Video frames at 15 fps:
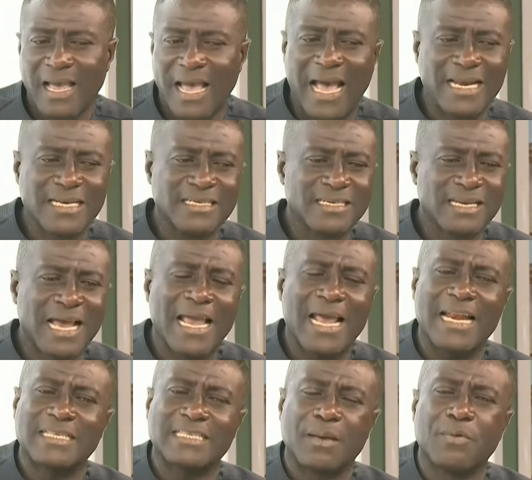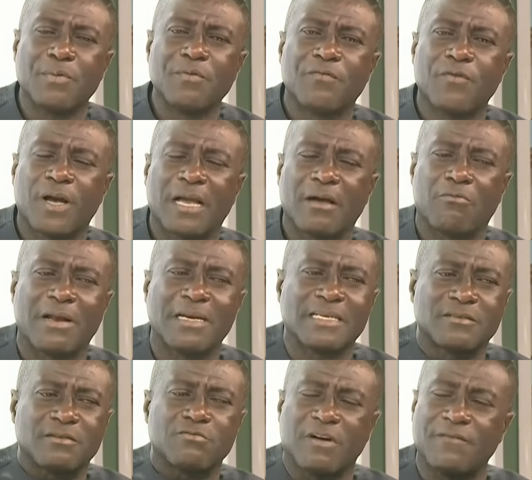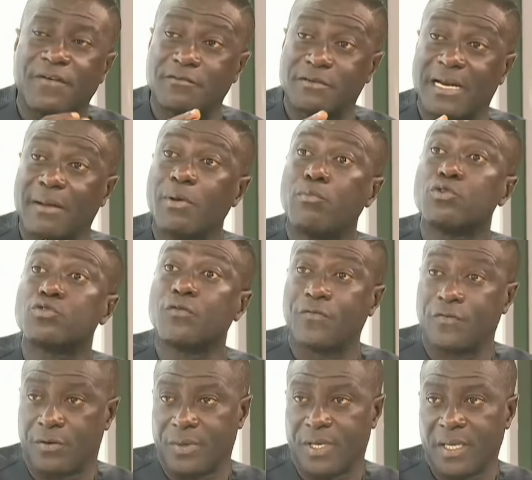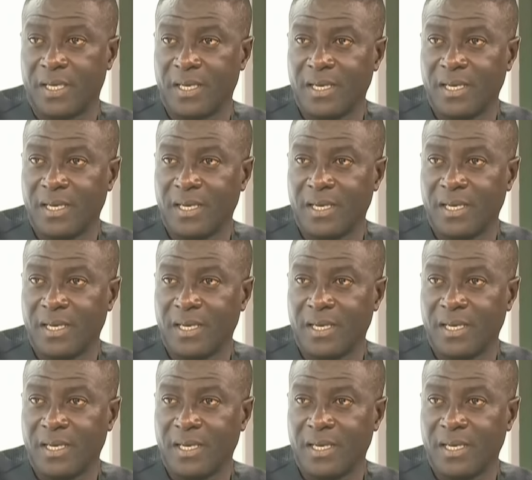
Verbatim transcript: And I understand before can't one district one factory. I'm a boss of phone me.